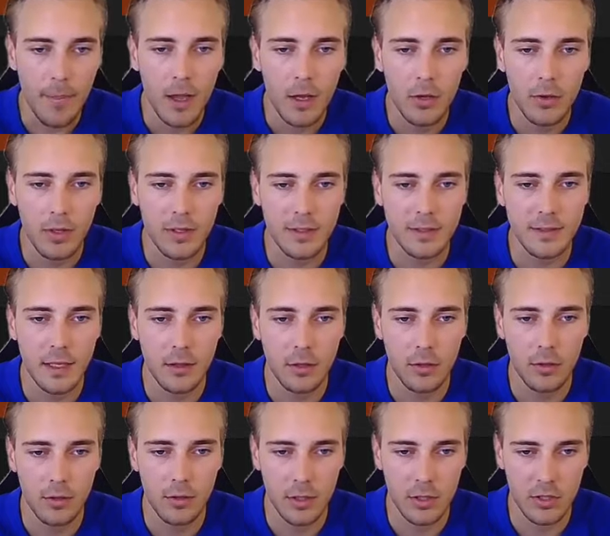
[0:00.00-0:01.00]
You can set
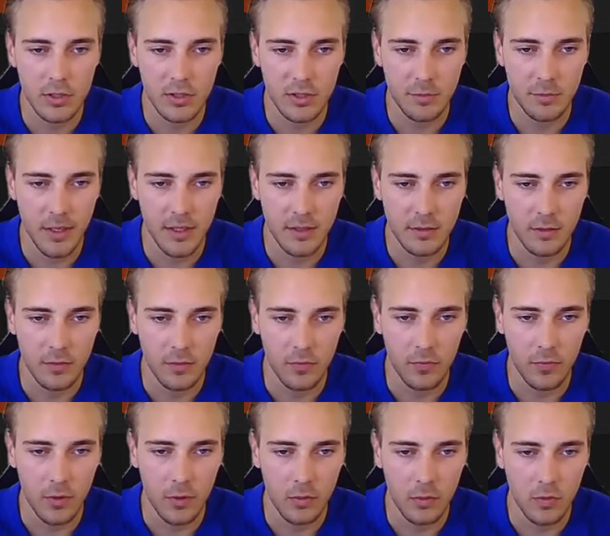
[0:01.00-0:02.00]
conditions based on
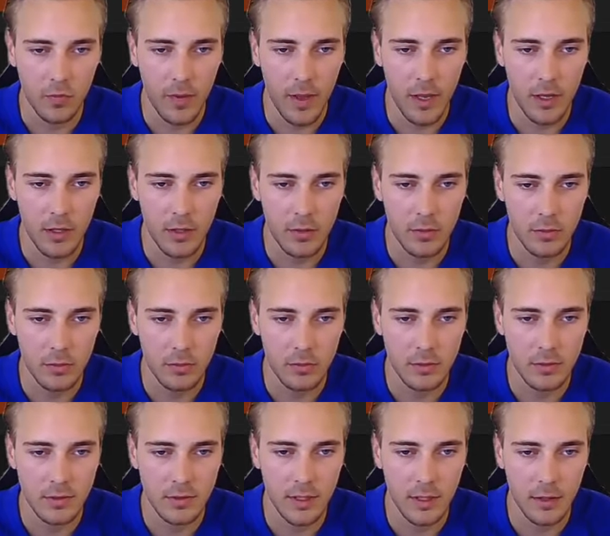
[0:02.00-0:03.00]
float value,
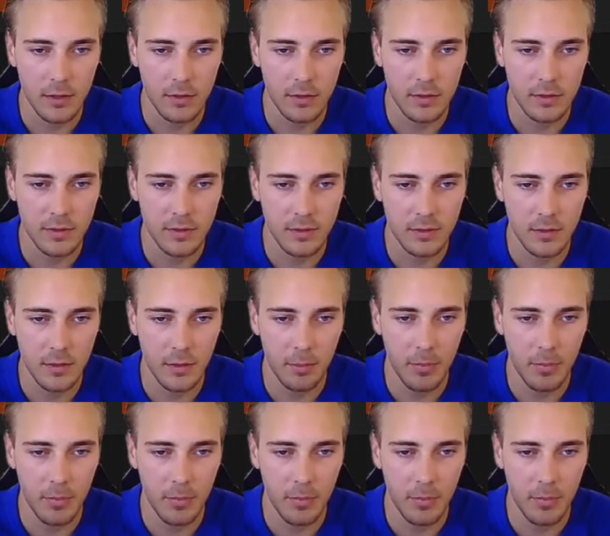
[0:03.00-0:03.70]
stickers,